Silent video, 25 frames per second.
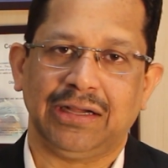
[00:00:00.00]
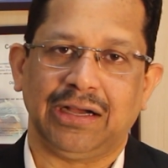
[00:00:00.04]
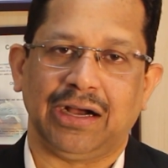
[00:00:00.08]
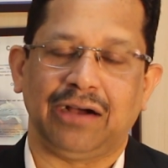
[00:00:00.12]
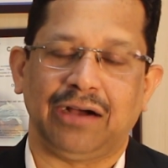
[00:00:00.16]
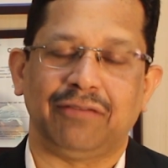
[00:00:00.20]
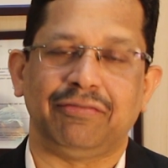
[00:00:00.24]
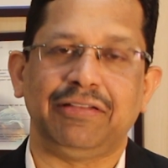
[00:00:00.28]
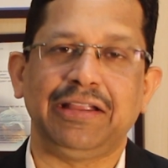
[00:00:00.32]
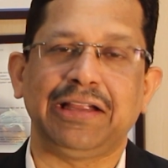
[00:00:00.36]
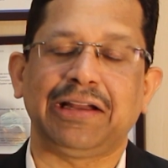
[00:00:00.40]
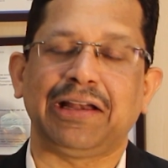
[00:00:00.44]

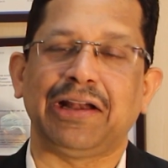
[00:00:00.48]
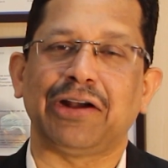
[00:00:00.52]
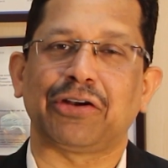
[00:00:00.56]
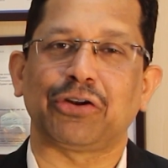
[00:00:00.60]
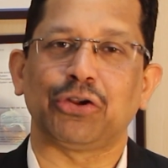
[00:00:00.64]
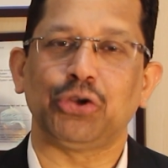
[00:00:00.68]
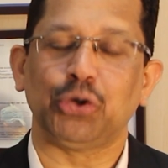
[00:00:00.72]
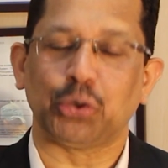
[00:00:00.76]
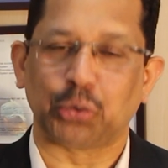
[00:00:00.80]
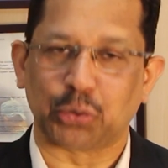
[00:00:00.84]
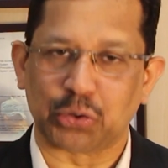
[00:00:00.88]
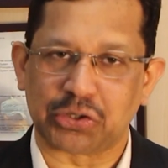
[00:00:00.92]
A week later
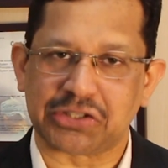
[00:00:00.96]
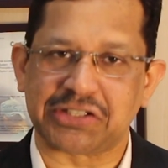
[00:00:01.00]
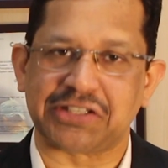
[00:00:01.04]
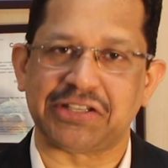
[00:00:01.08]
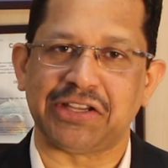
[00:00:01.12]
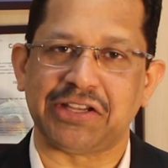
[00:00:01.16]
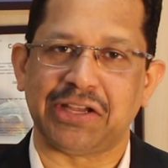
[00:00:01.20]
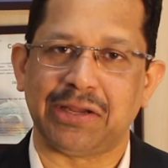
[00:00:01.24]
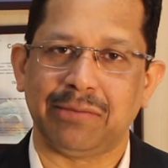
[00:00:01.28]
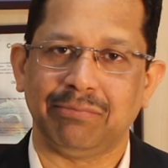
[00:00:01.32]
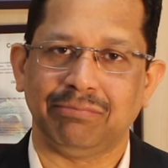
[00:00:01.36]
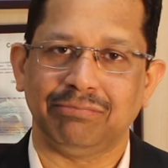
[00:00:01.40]
you could
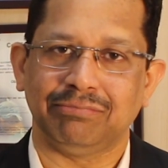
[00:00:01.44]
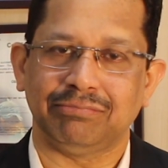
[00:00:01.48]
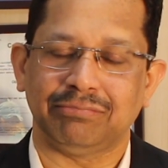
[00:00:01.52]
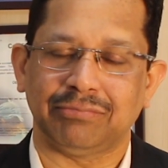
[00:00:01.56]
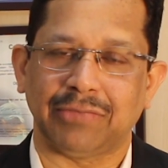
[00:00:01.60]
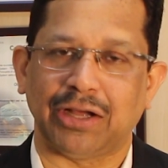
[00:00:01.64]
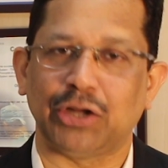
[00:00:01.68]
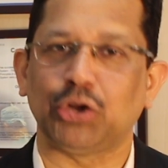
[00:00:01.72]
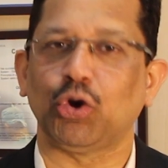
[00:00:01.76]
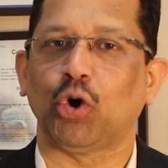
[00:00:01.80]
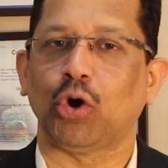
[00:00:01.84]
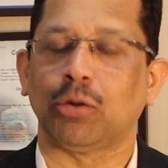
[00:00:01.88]
see him
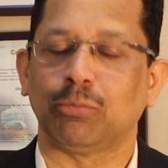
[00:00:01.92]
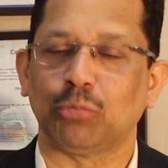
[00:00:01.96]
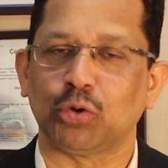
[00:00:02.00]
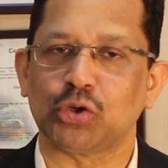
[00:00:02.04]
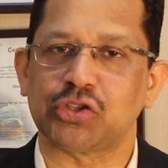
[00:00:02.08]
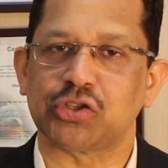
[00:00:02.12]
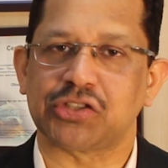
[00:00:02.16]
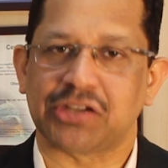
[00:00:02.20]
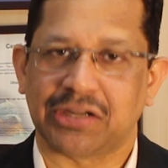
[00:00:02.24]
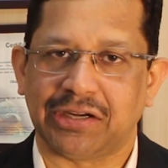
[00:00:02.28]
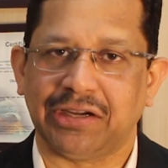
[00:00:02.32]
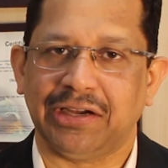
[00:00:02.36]
and you
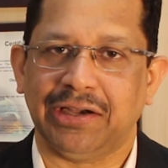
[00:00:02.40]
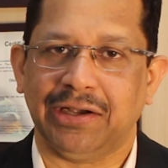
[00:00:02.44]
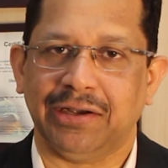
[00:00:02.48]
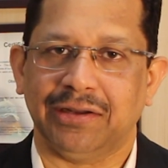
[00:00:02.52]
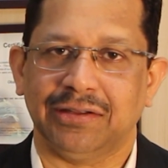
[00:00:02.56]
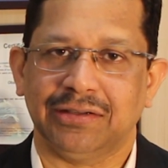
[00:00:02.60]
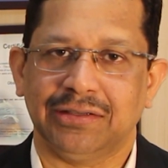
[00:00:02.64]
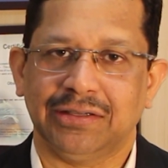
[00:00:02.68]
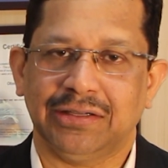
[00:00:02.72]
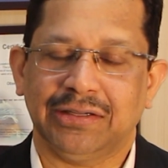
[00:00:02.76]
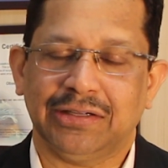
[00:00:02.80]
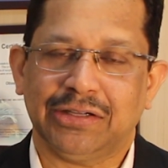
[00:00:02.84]
almost healed.
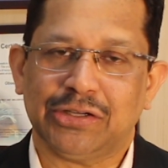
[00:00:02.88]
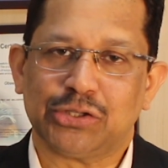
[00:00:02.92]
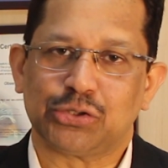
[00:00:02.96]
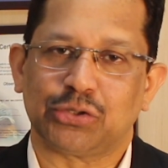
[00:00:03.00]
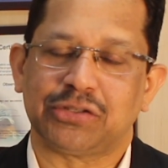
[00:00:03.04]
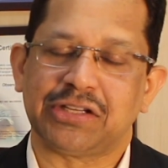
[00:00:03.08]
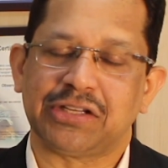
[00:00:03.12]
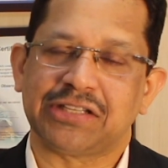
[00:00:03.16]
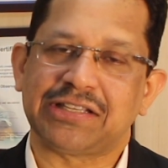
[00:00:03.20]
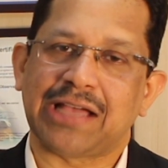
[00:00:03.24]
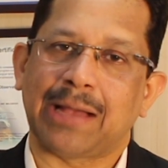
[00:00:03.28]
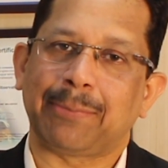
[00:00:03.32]

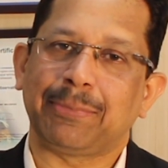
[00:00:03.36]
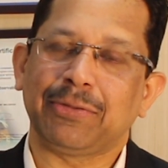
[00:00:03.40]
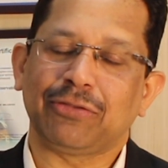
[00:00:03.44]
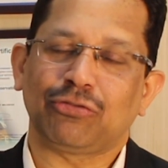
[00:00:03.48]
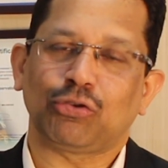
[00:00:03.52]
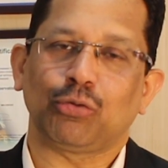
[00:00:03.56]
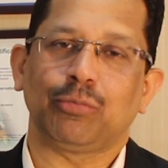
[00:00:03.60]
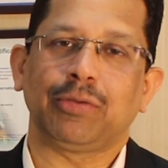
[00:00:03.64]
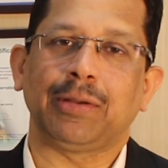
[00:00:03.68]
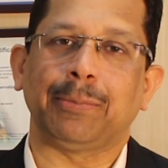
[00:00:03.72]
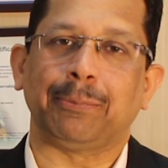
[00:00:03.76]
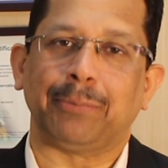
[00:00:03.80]
So this happens
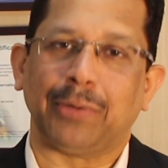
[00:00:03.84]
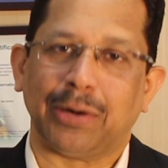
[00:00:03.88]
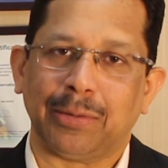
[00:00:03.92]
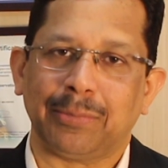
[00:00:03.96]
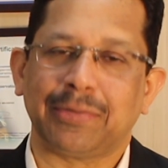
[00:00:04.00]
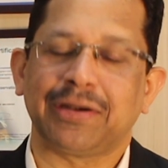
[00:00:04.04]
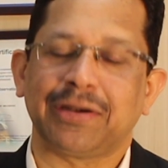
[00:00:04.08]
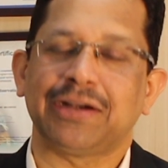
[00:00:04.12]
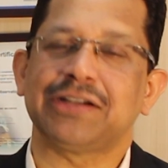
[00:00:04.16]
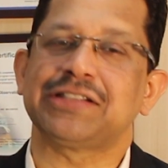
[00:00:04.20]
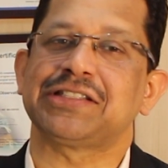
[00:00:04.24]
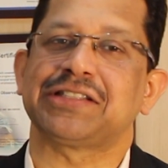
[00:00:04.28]
to be a
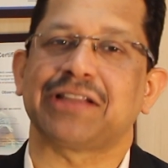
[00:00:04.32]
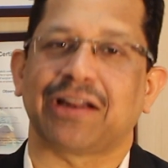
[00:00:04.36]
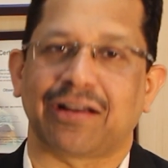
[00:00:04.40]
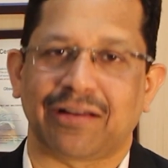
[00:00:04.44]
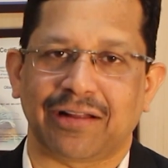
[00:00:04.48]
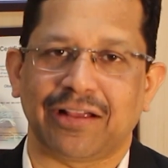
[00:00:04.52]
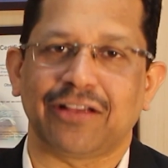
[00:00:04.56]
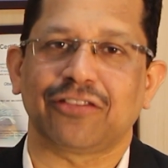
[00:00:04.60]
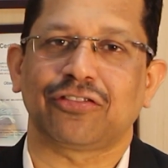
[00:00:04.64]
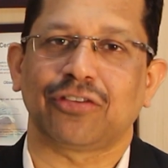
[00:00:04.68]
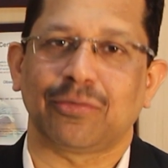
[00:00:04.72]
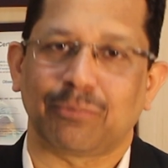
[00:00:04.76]
permanent
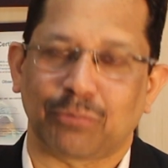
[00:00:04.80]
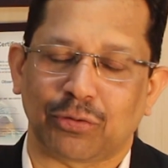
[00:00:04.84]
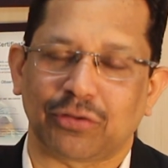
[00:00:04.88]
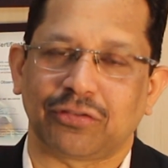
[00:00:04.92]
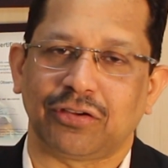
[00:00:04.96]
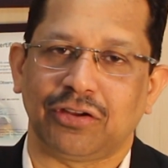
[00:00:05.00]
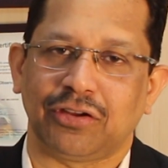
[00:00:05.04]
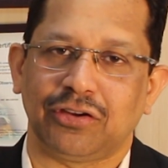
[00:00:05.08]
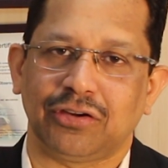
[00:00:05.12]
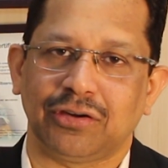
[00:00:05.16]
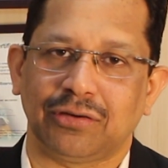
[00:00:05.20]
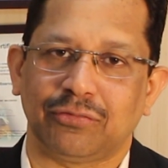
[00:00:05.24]
sterilization
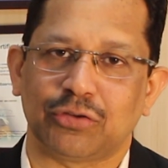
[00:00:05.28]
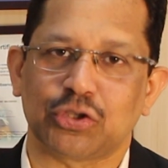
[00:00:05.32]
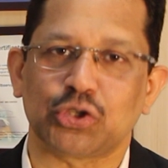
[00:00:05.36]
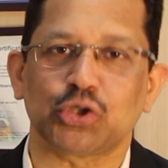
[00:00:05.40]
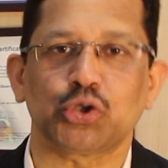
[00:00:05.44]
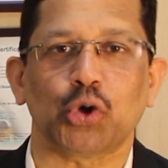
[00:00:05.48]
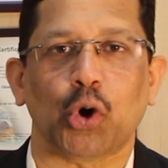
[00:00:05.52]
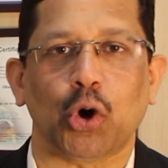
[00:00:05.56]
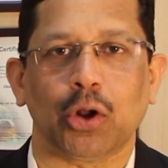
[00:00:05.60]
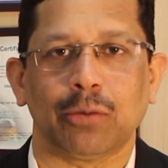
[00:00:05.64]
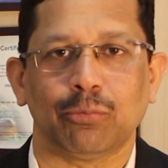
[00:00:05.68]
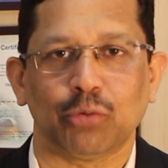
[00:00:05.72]
procedure which
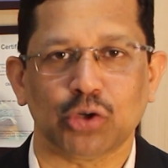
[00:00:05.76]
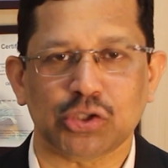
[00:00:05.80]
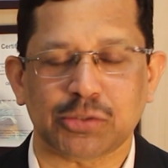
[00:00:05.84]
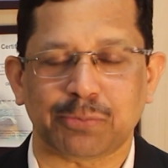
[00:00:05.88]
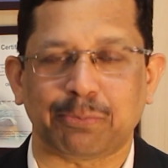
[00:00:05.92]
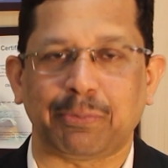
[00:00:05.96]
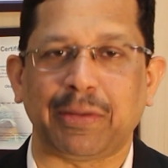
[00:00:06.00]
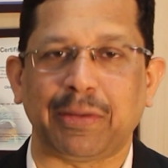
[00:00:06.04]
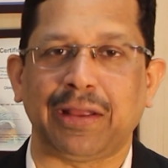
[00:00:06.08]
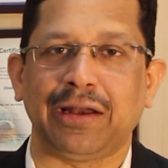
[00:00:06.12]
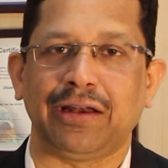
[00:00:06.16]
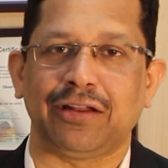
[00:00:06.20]
is
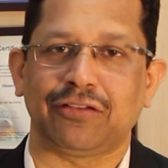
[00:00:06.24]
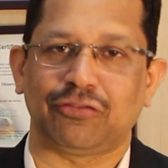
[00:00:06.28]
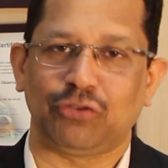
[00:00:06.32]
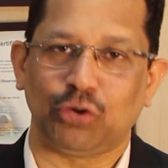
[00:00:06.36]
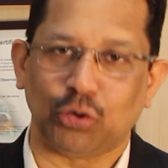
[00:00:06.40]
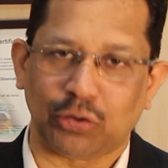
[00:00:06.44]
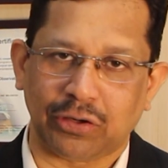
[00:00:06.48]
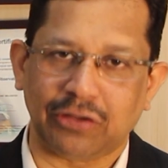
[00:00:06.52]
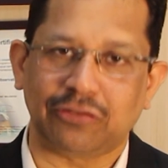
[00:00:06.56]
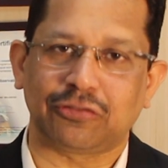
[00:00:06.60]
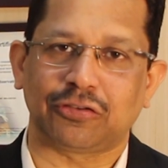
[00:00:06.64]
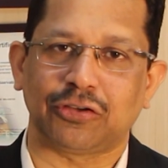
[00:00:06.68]
almost painless
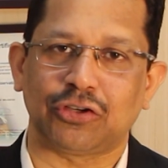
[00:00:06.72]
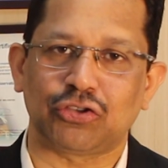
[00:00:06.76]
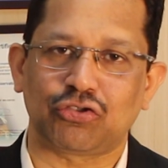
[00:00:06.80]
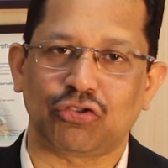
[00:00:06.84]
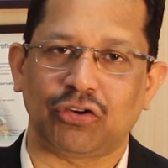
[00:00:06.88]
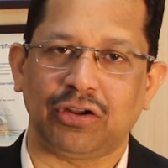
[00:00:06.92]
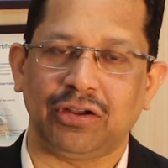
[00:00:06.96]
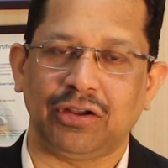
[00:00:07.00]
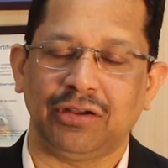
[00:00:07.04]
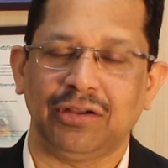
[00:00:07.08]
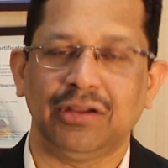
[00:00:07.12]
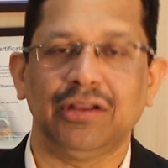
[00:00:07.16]
during
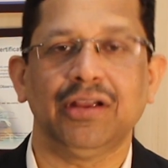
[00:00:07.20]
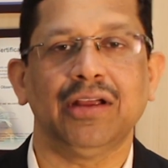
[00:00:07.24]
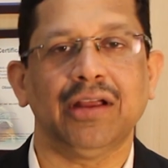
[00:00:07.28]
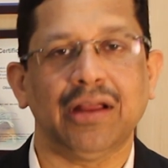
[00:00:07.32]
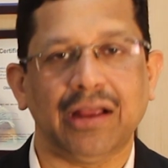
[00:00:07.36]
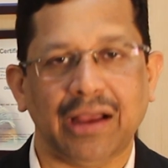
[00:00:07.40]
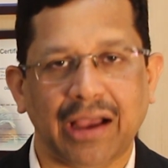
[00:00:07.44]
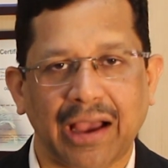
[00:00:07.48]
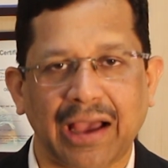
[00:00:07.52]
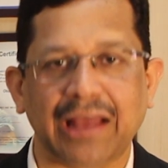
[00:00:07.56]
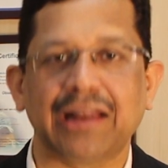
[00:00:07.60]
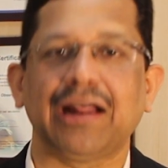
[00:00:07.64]
surgery
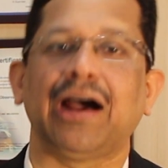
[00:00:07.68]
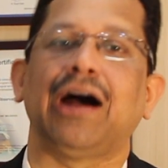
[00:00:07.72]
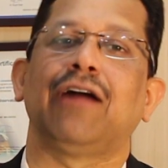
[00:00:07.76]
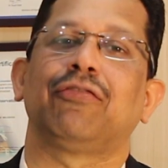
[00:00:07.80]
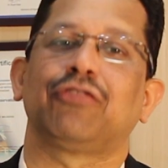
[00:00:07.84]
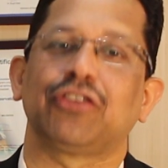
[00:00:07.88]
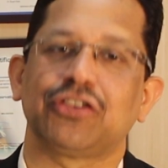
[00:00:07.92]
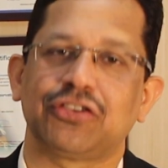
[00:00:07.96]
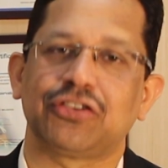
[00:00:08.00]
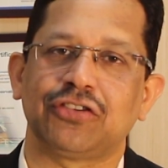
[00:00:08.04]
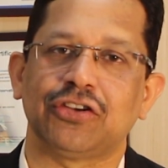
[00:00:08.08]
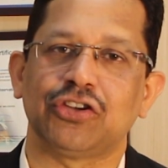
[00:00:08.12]
and
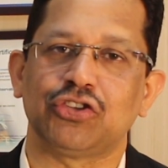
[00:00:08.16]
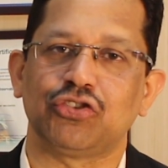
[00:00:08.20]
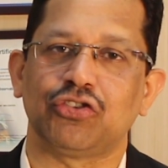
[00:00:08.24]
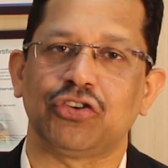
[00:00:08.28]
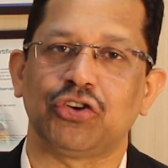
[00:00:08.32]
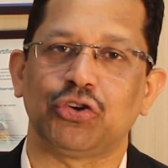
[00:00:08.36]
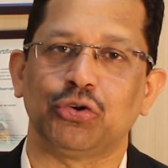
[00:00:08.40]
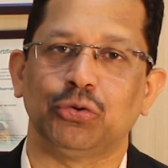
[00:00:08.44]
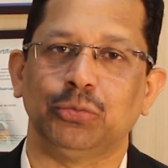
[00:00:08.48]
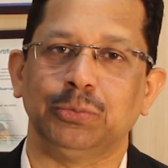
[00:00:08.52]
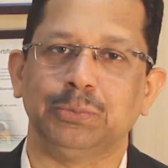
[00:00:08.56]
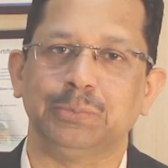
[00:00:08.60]
after surgery too.